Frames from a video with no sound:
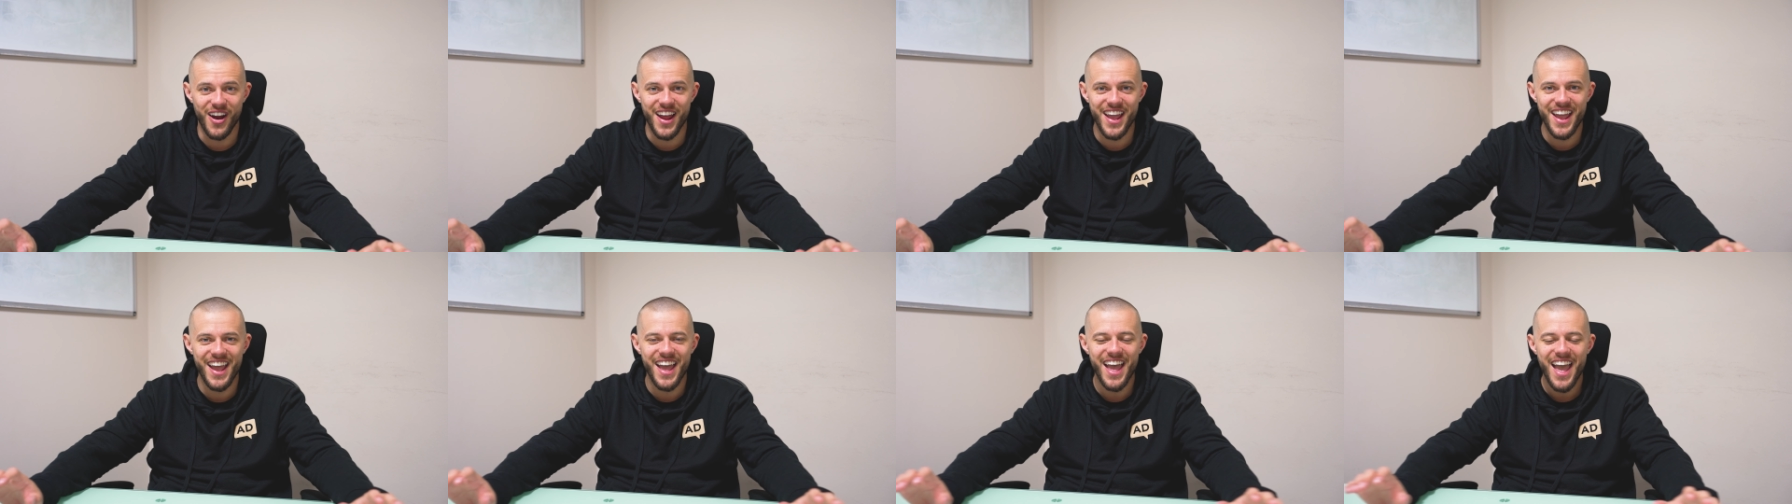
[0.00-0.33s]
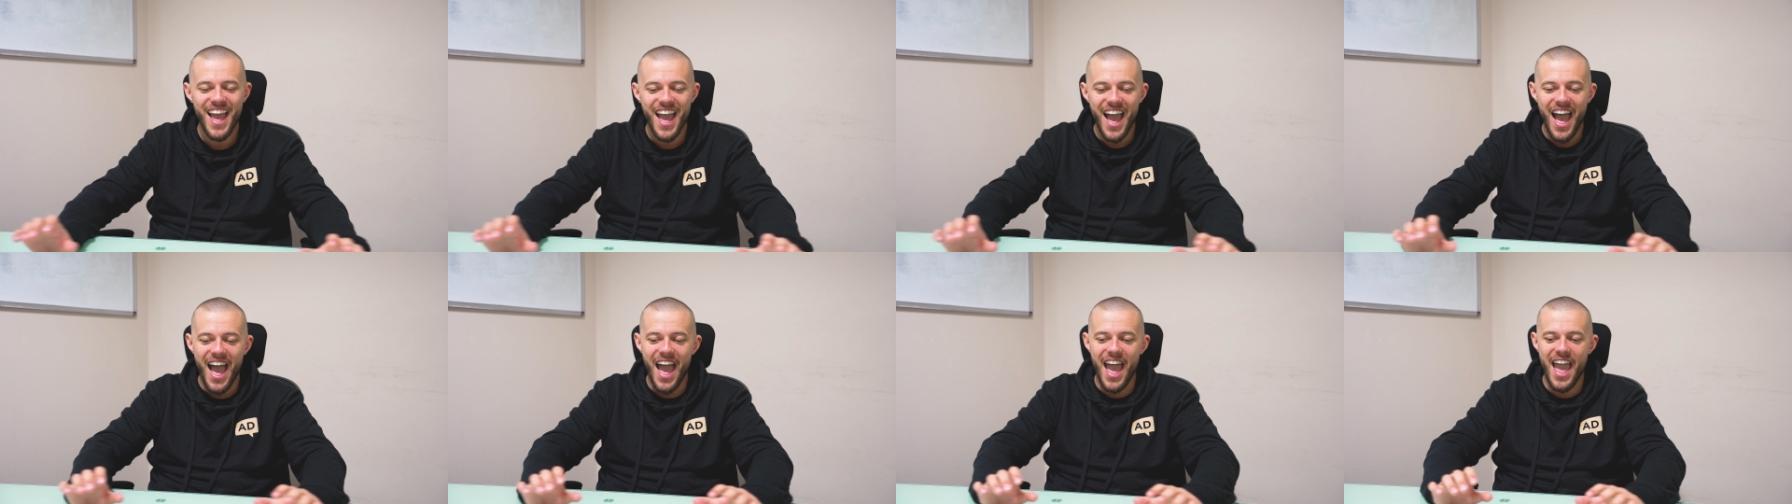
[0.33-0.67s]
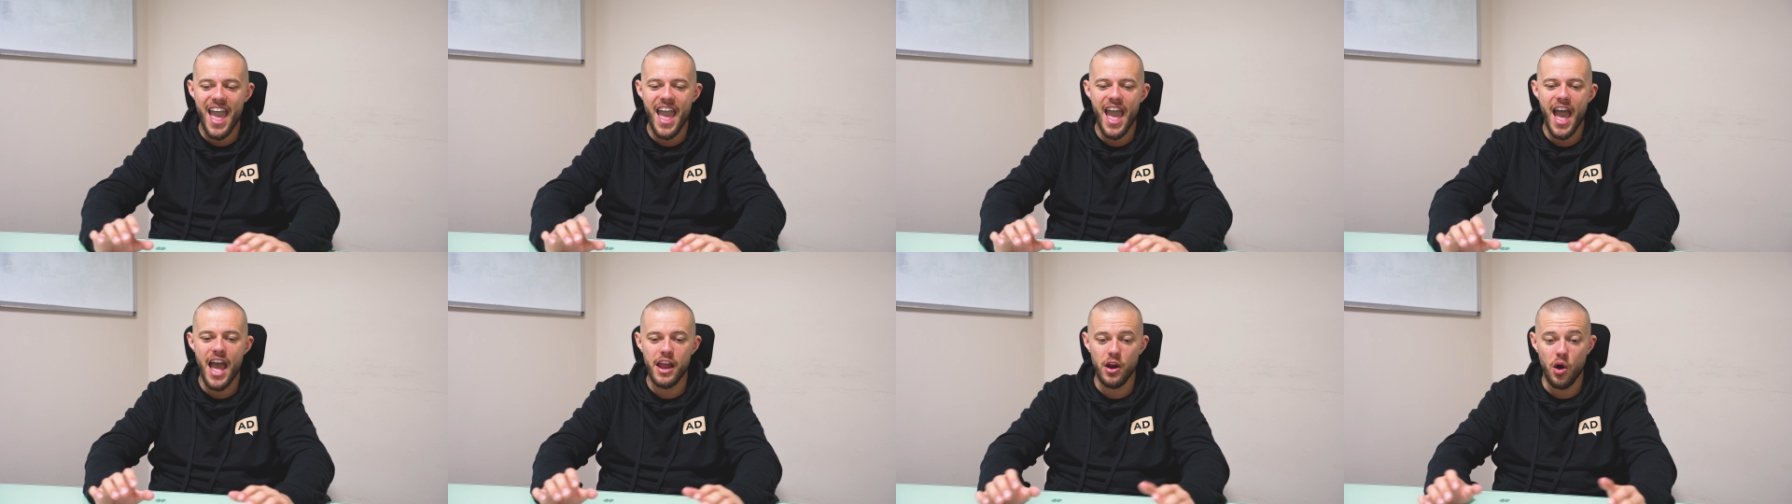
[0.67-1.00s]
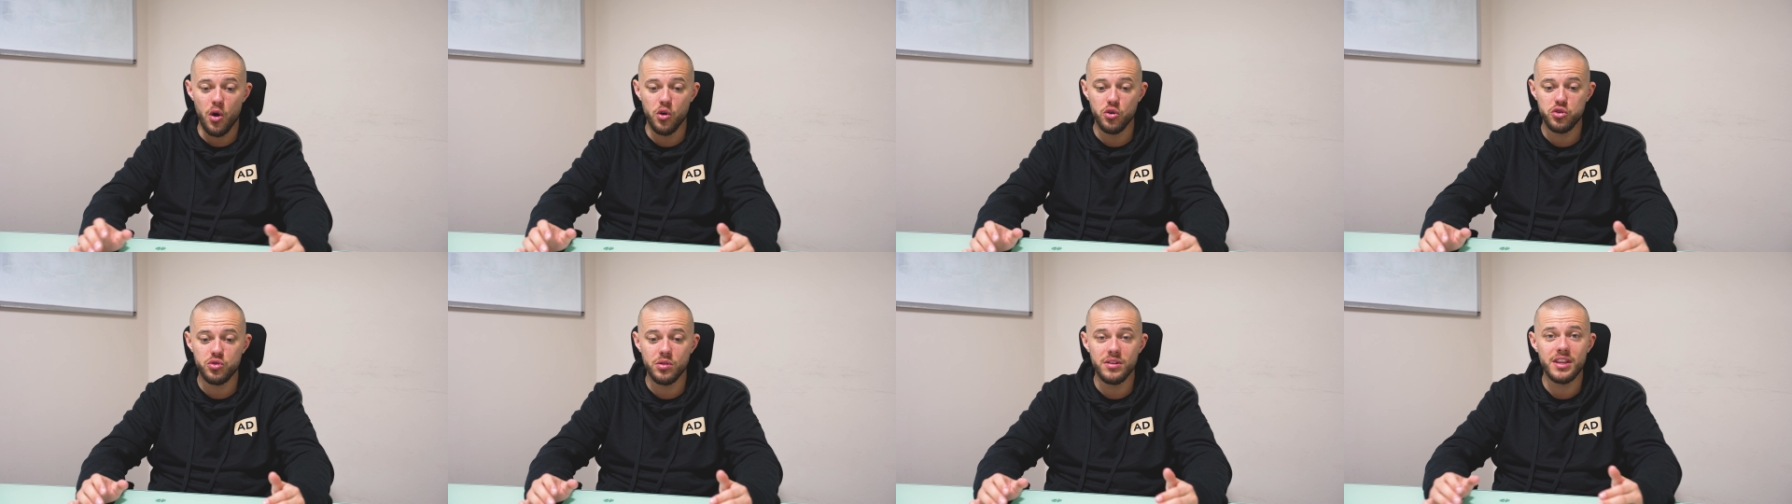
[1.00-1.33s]
right? Uh, and
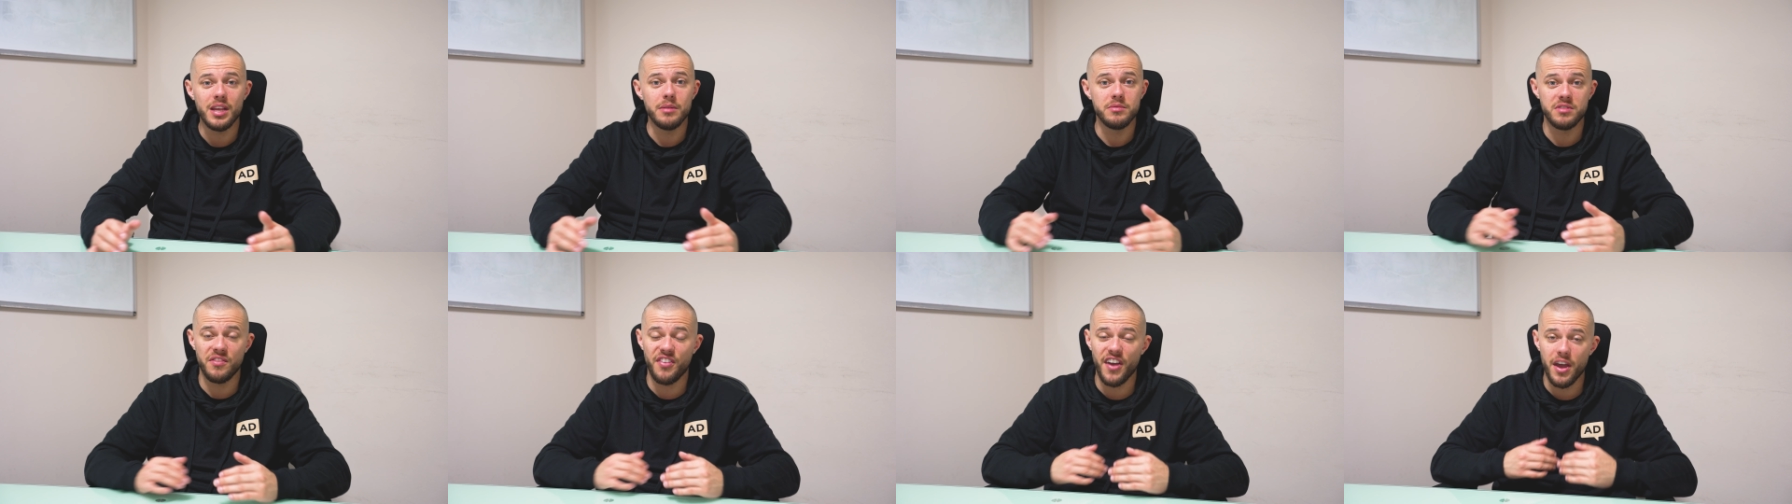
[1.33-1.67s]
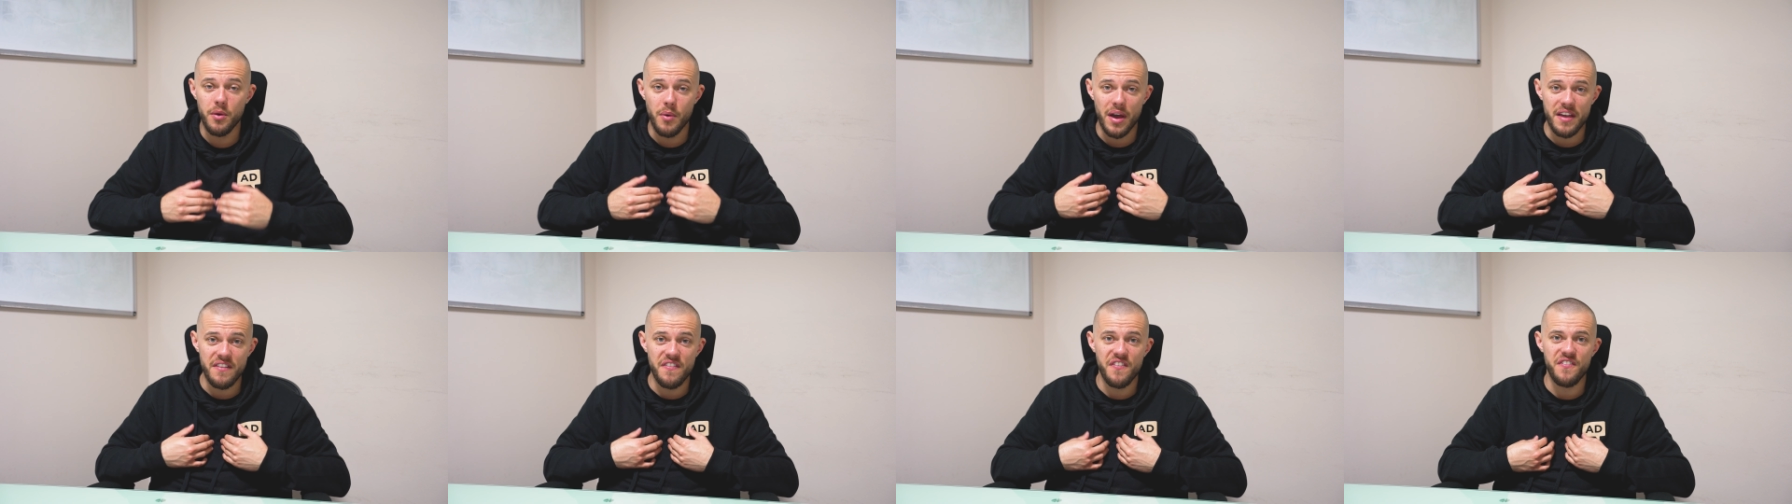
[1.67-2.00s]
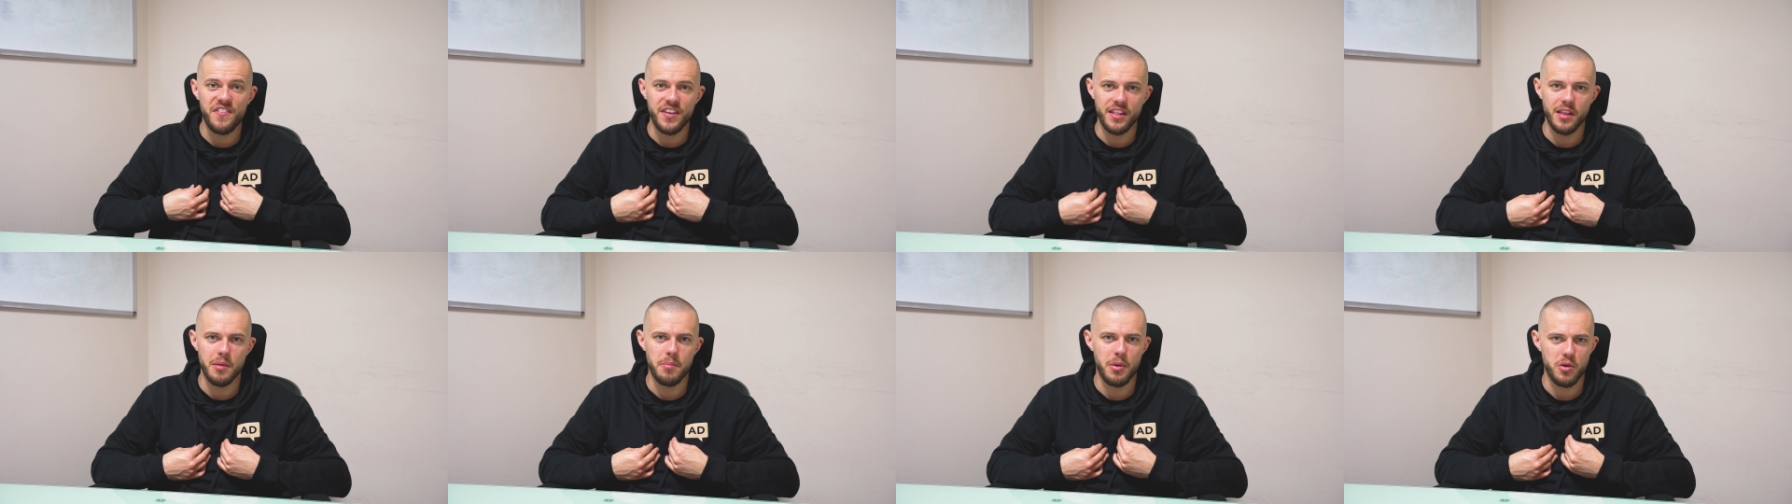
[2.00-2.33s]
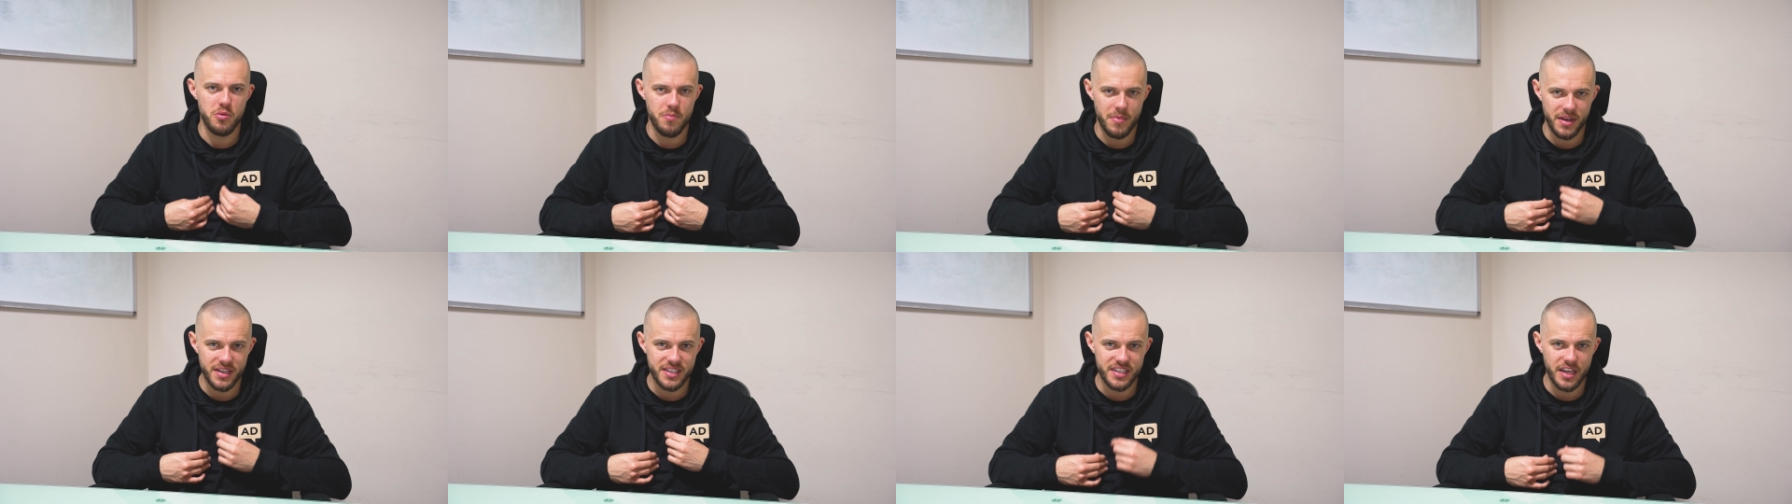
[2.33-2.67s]
also in terms of how I feel
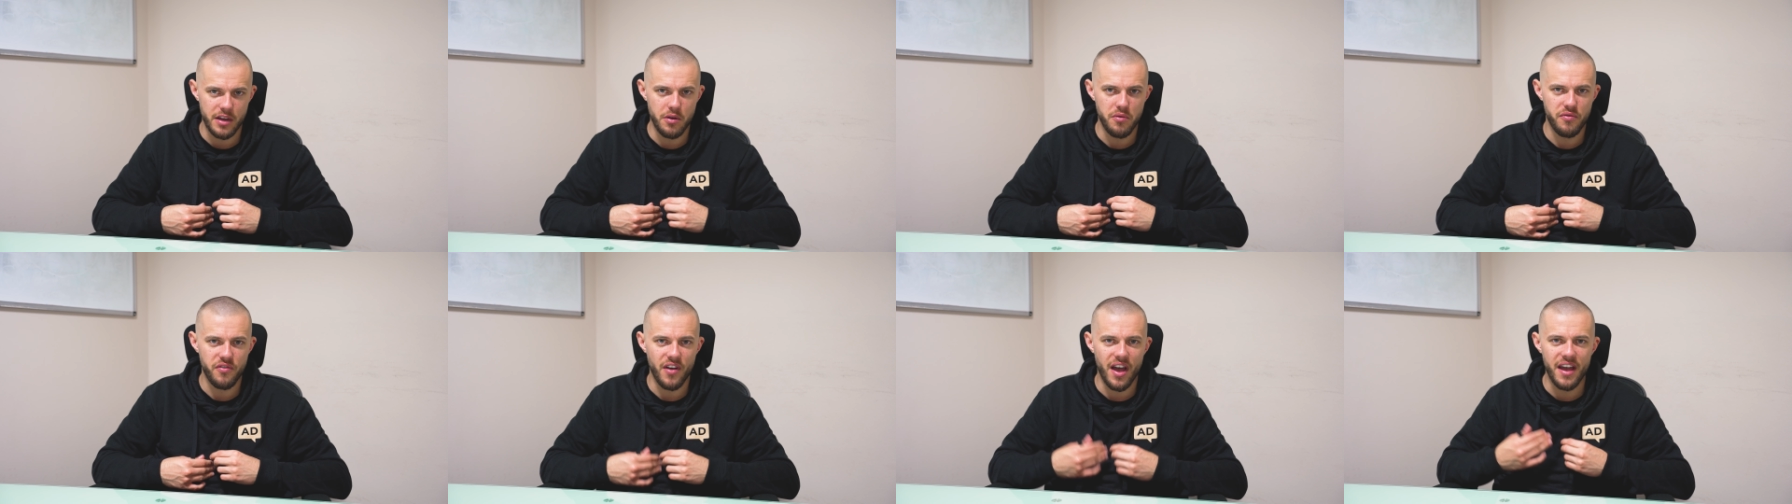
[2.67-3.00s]
about myself.